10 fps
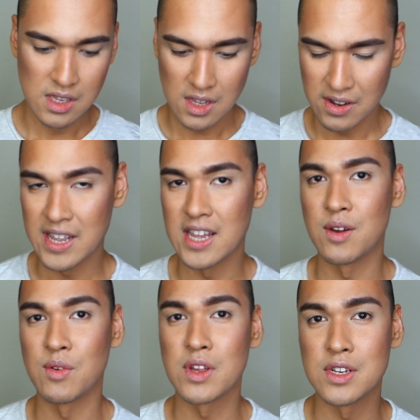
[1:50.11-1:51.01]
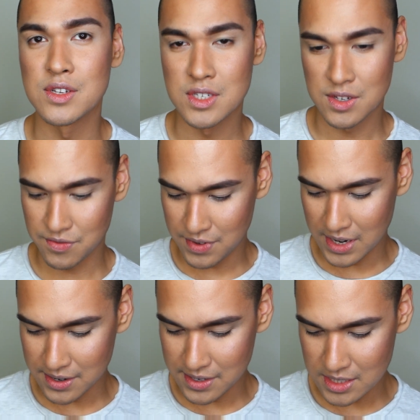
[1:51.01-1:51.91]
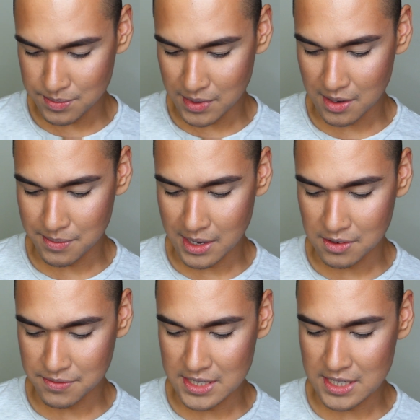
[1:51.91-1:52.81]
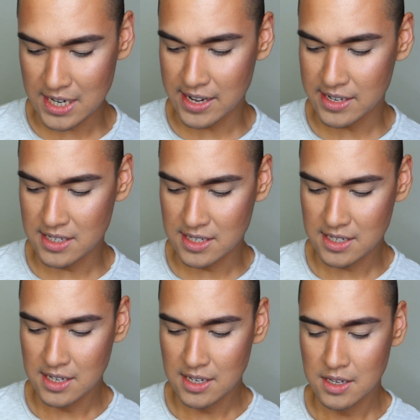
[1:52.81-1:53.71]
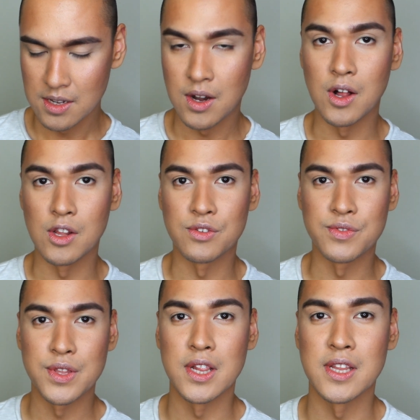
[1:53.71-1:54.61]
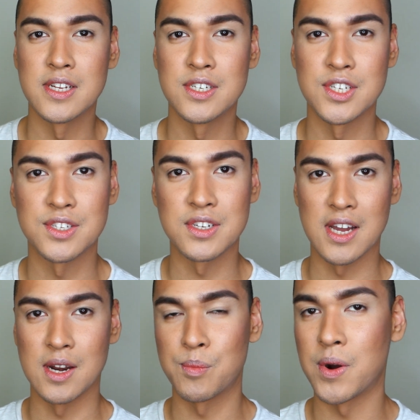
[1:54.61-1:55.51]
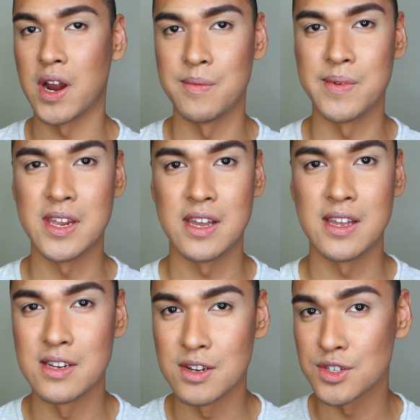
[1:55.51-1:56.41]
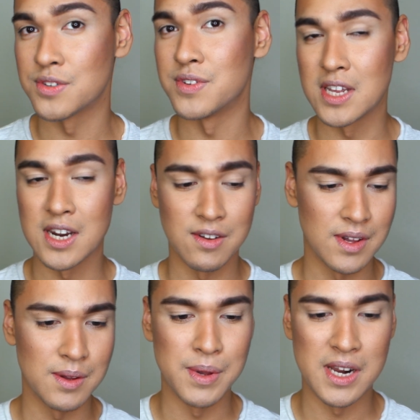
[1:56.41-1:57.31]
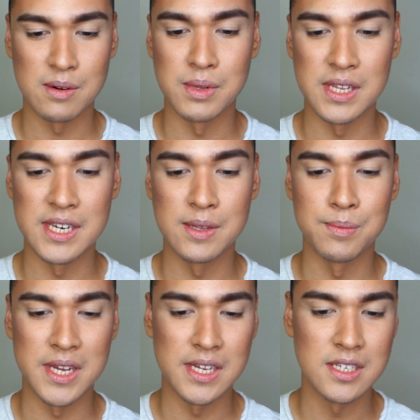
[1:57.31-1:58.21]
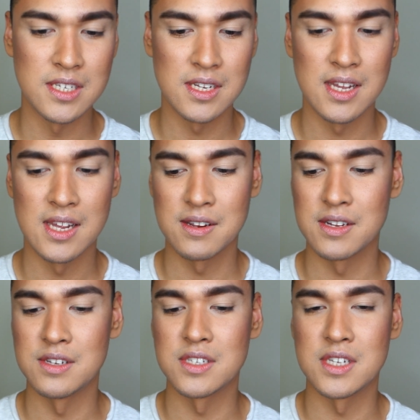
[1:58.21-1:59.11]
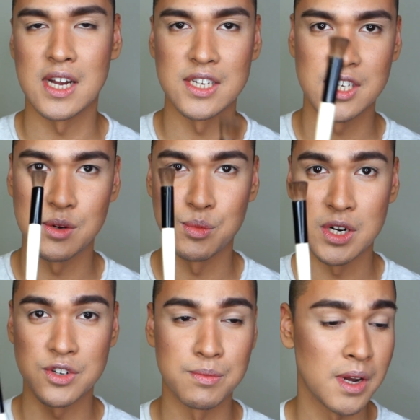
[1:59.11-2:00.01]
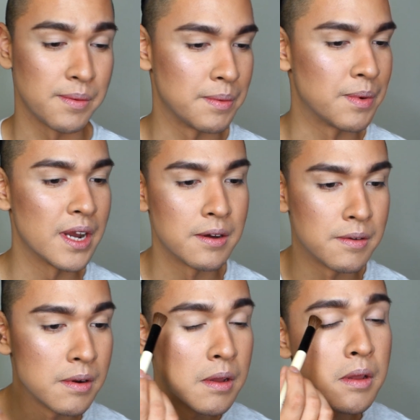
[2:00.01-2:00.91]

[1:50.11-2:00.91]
Okay, I'm gonna use a very small amount of ENTICE all over the lid just to kind of prime it, you know, so we can have a better blending base. And I'm gonna use the eyeshadow brush from Bobbi Brown.